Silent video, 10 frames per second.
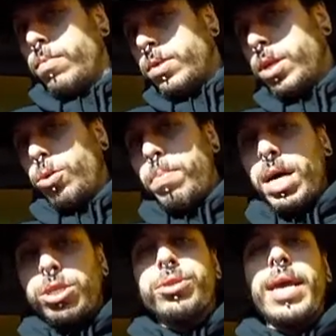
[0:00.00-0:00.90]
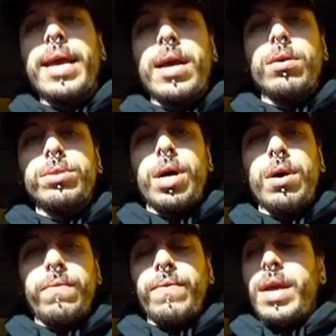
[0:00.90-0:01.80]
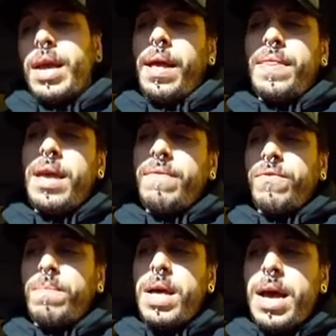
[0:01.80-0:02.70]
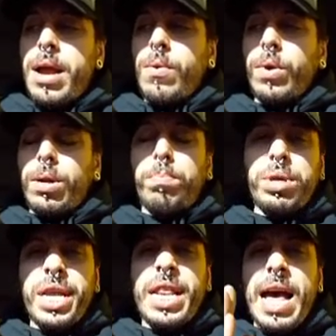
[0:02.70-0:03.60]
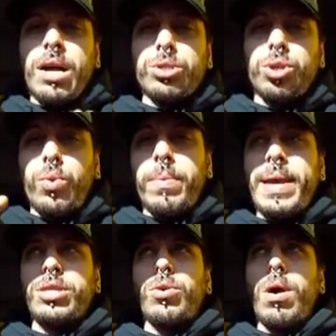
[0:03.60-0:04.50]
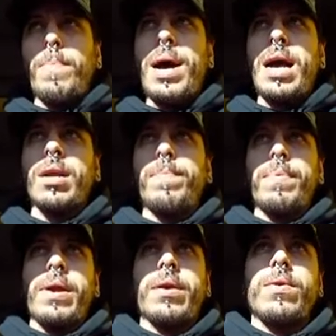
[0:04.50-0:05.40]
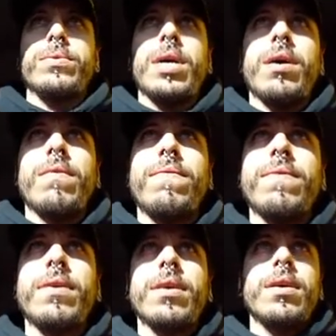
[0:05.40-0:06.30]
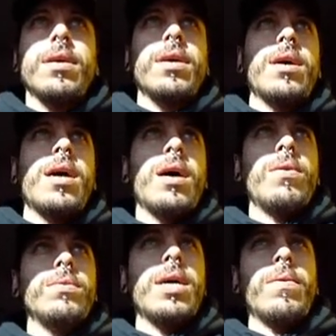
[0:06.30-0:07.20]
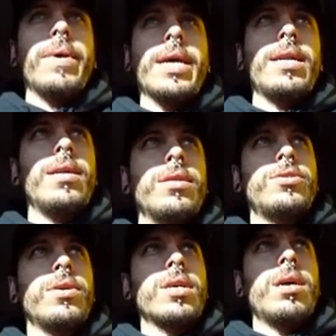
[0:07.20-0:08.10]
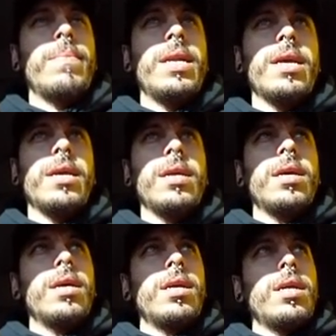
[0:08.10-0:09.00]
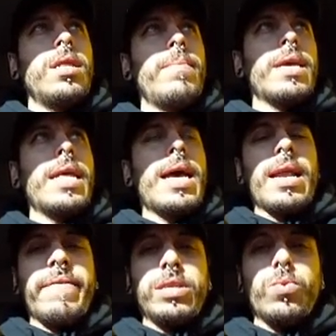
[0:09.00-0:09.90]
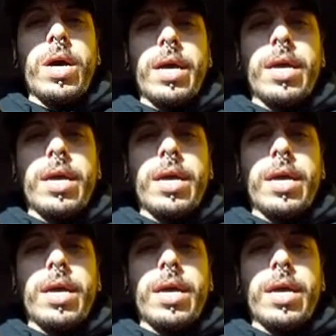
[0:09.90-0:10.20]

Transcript: little buzzing thing goes off, and then from there, we're going to clean it out so we make sure our pocket brake goes off. Alright, hold on, we got another truck coming in. Let me get out of his way.